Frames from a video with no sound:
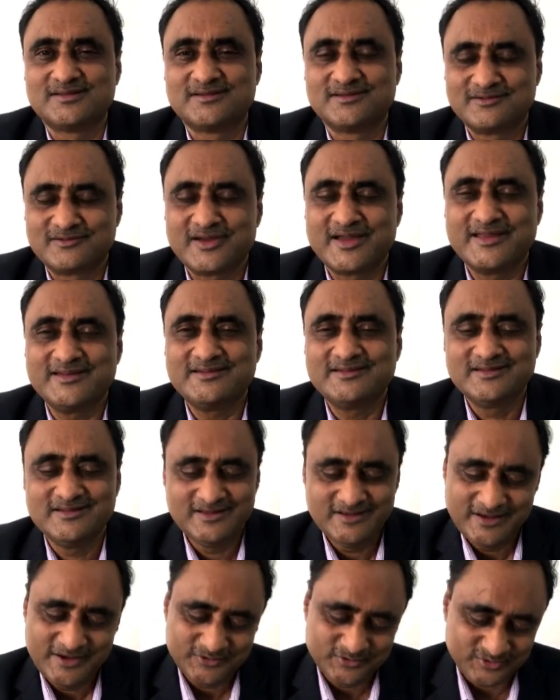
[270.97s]
right?
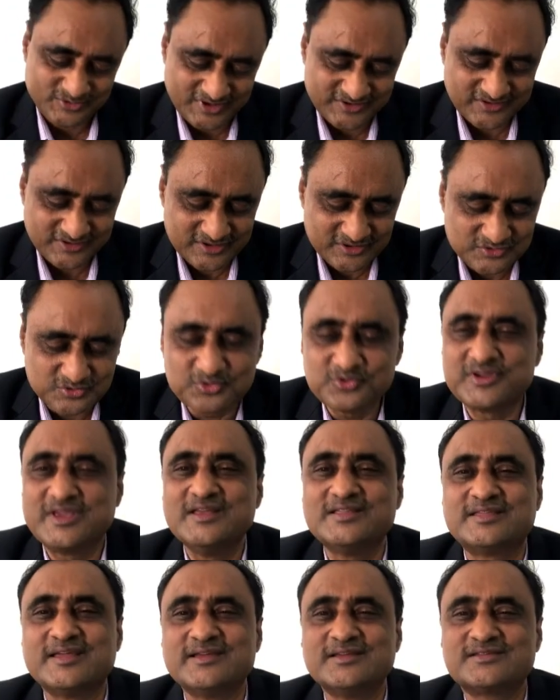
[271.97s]
So these are the two
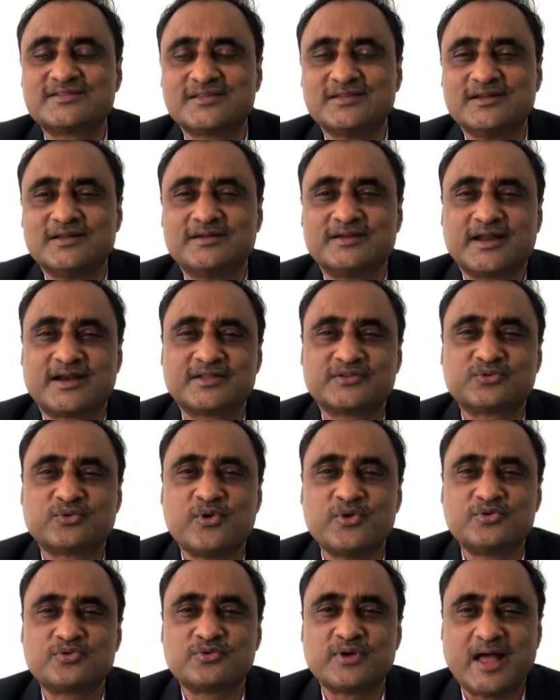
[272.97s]
key things that is
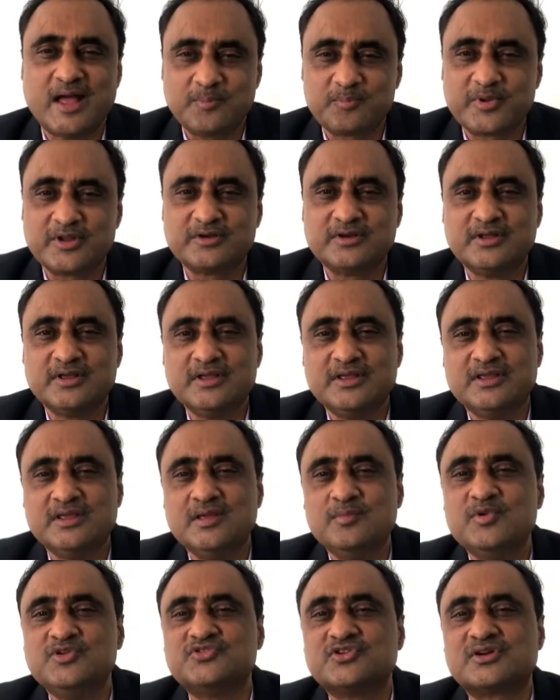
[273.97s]
going to happen
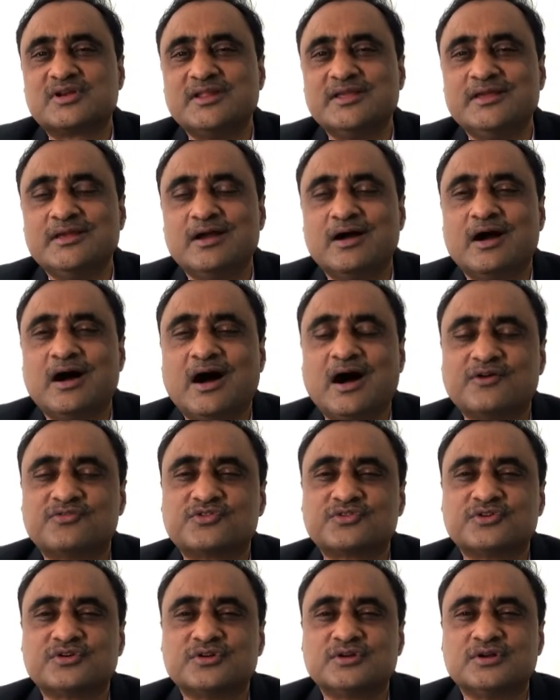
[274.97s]
immediately
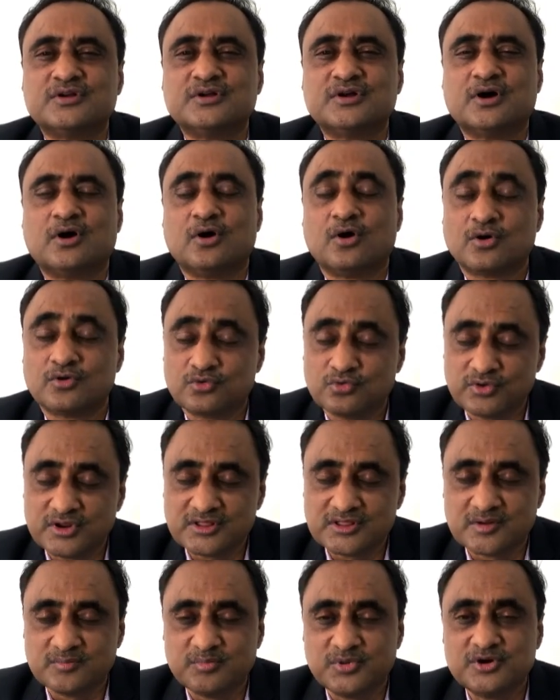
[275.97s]
after or during
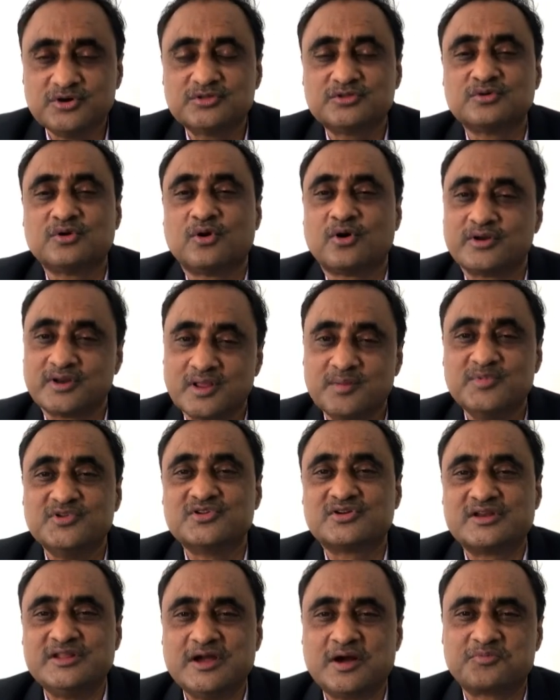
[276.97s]
the birth or
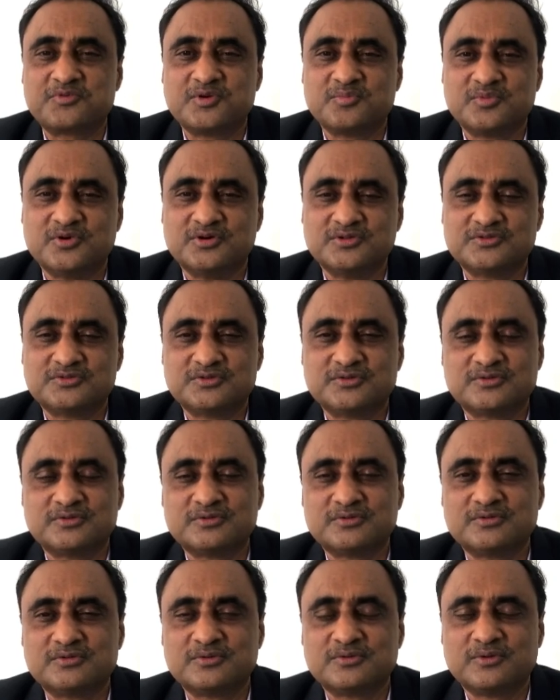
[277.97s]
immediately after birth.
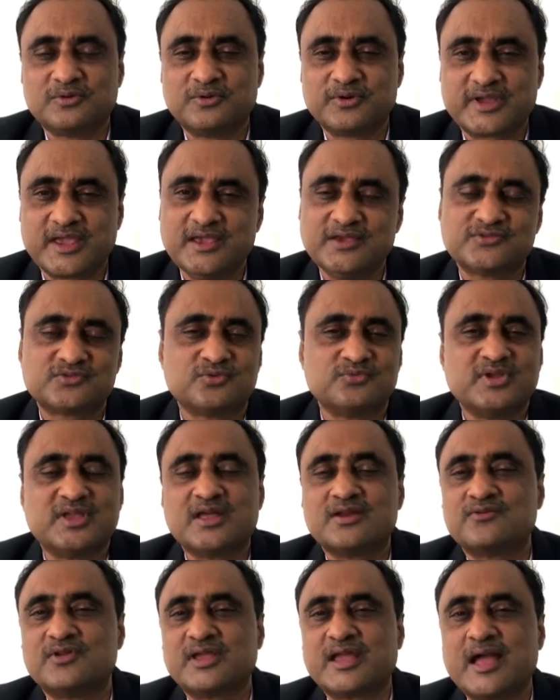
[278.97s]
Okay, so we
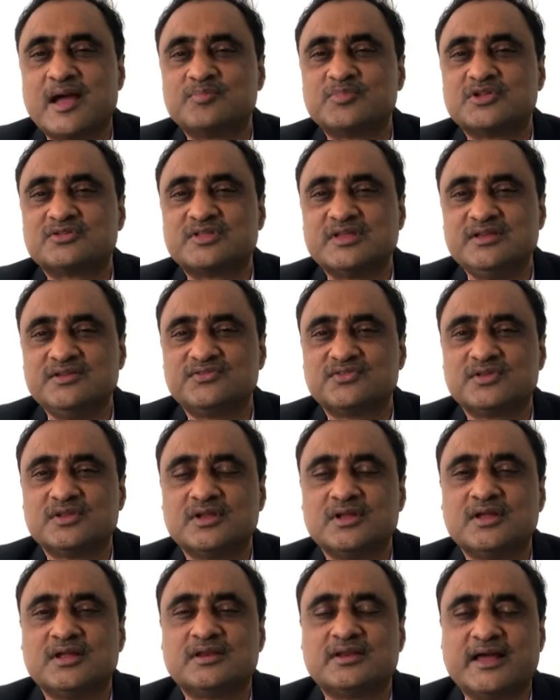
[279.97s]
can recap the things,
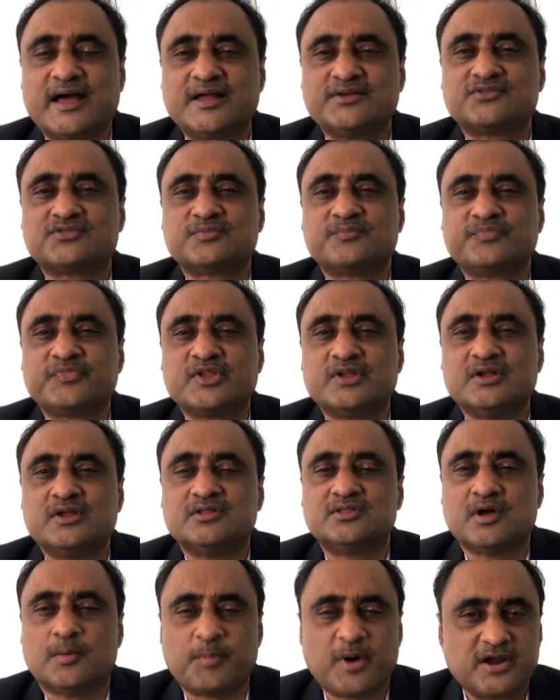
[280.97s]
that
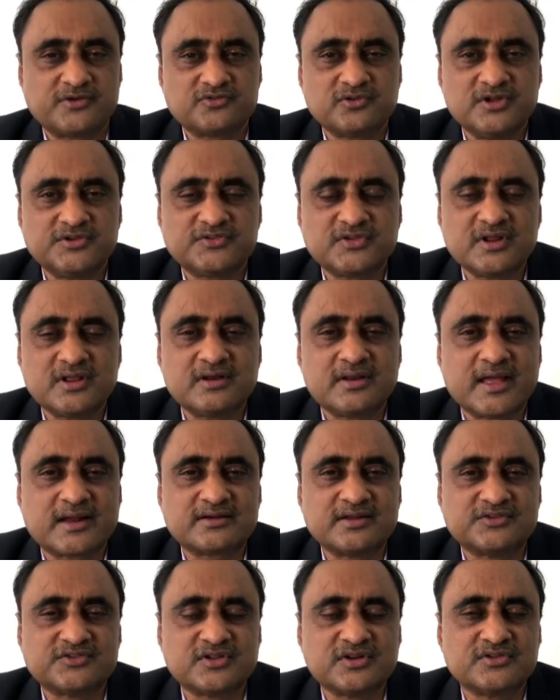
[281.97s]
the parturition and
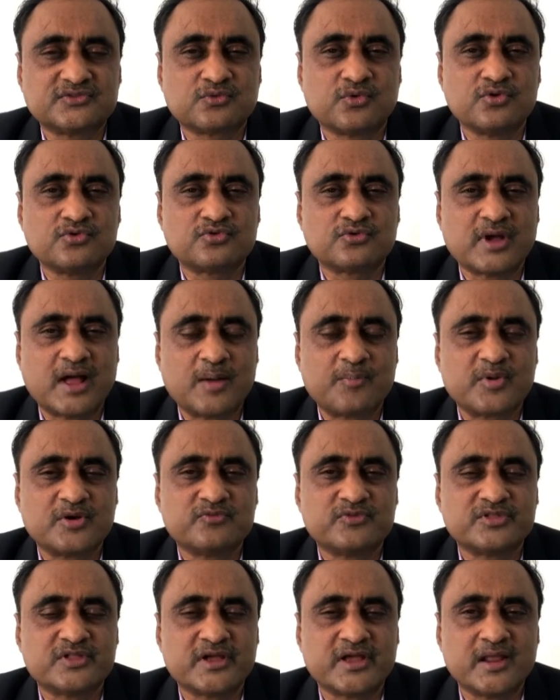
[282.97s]
lactation is going to happen
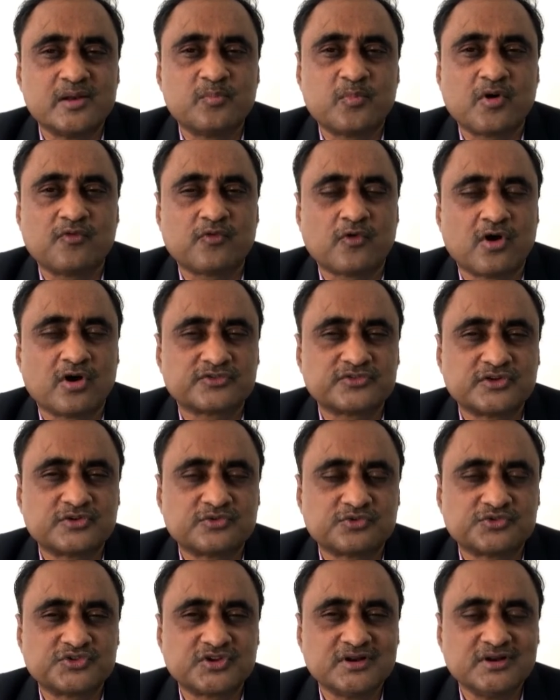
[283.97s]
with the help of
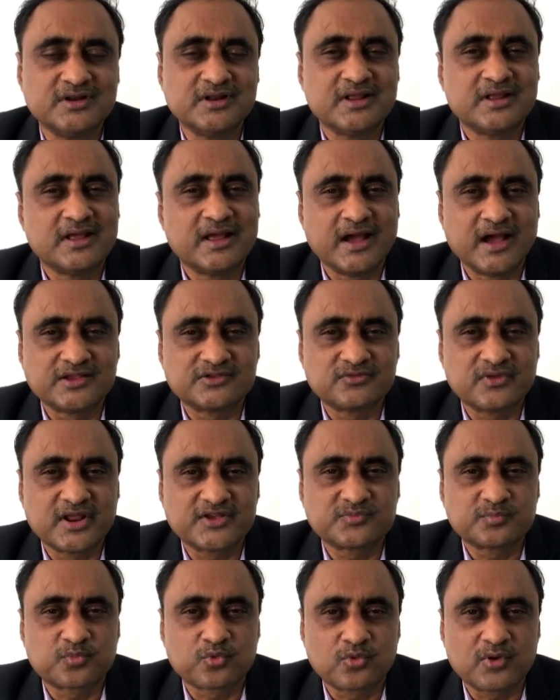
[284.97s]
oxytocin as well
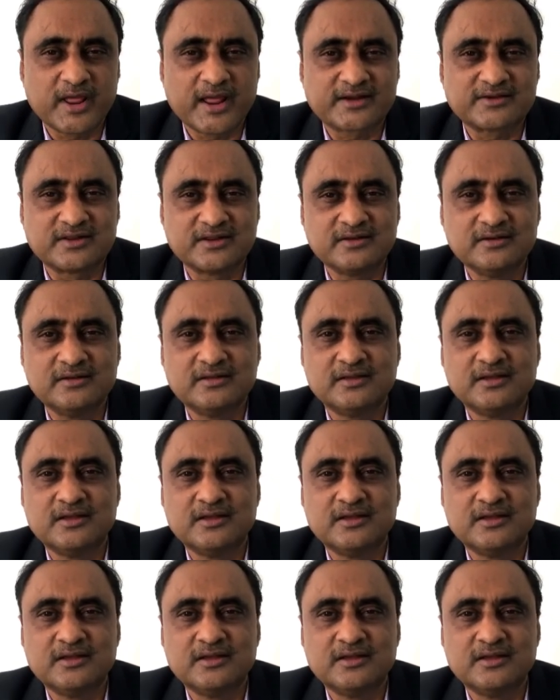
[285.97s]
as prolactin